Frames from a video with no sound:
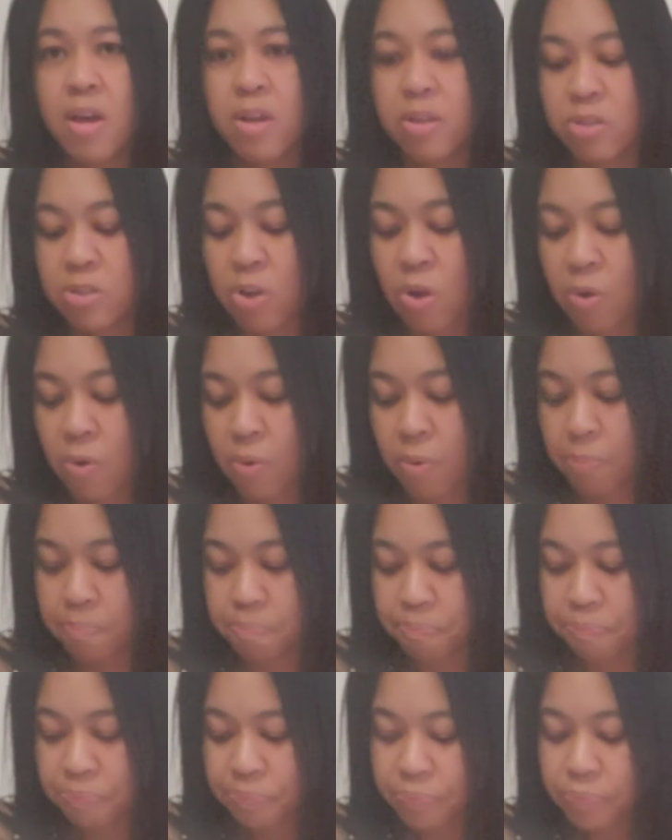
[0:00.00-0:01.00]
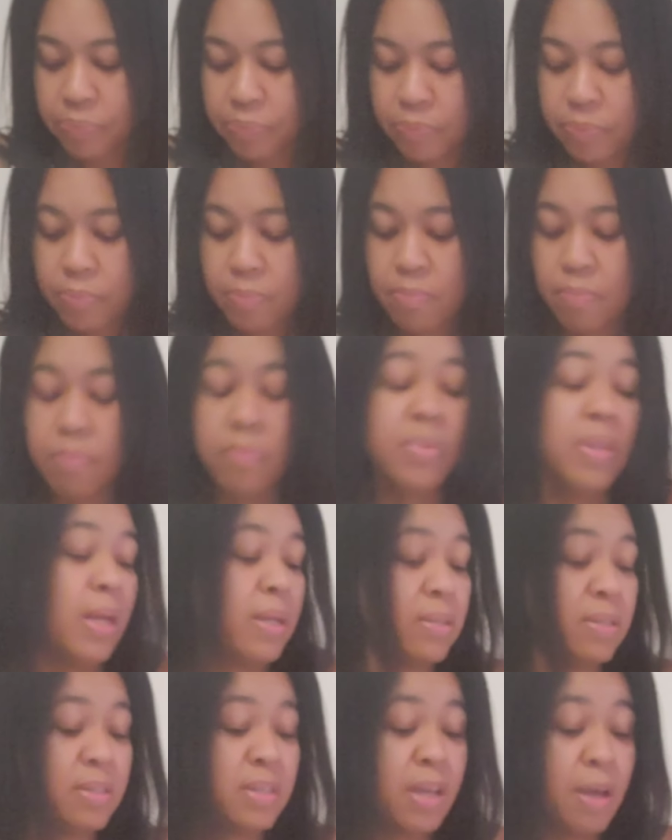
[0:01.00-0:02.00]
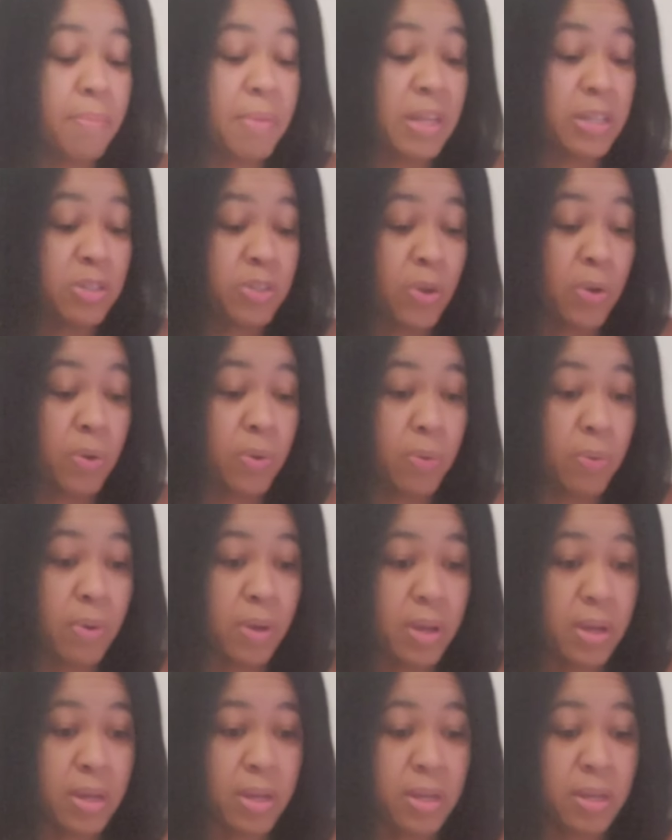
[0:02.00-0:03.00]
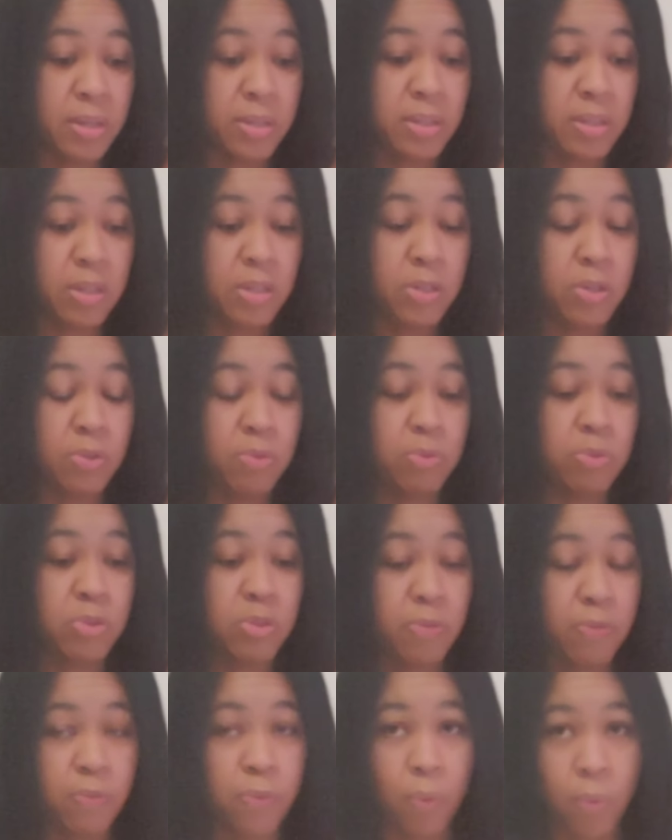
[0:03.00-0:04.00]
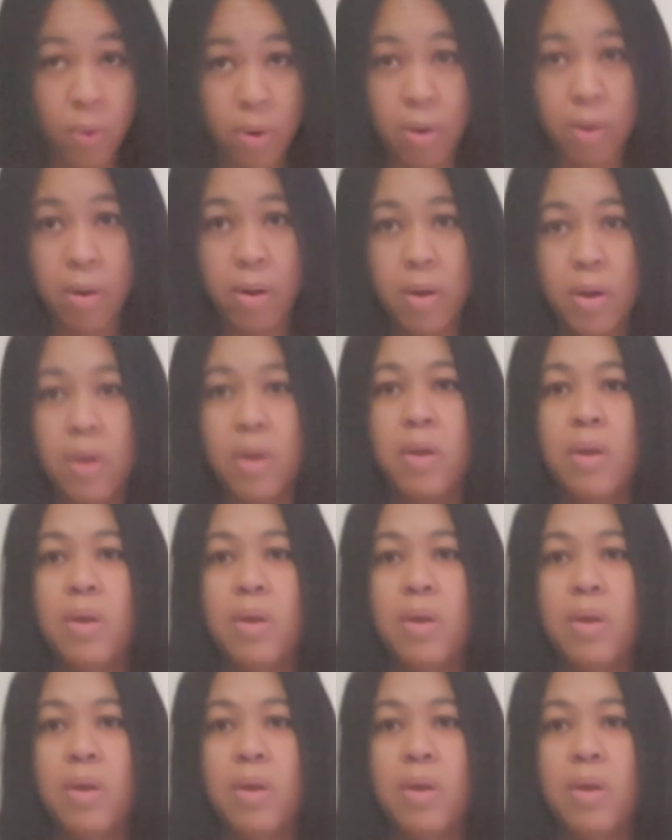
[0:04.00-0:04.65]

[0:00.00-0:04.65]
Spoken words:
So DMSO is used for,